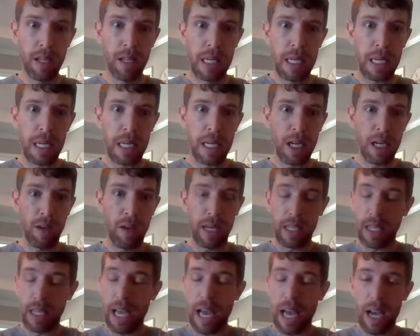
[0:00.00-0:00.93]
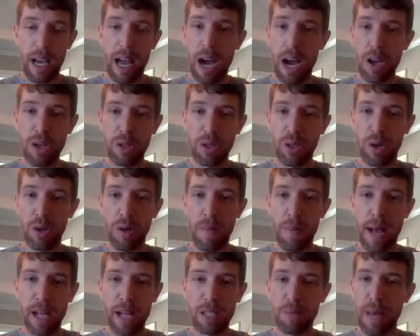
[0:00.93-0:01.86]
Yeah. You know, like how are you going to
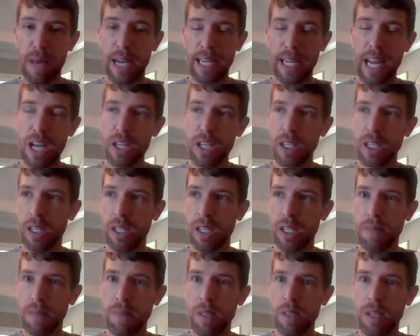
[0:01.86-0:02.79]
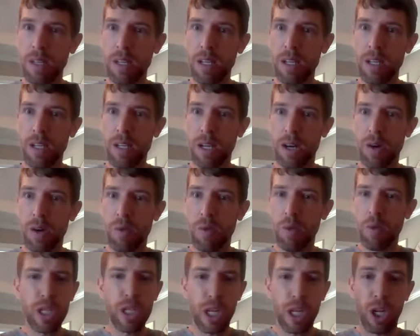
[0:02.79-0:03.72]
bounce back? How are you going to, you know,
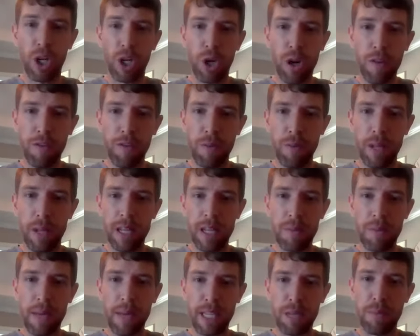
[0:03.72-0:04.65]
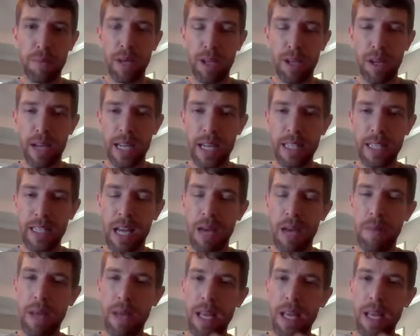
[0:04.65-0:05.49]
what are you going to learn from this to make you better the next time?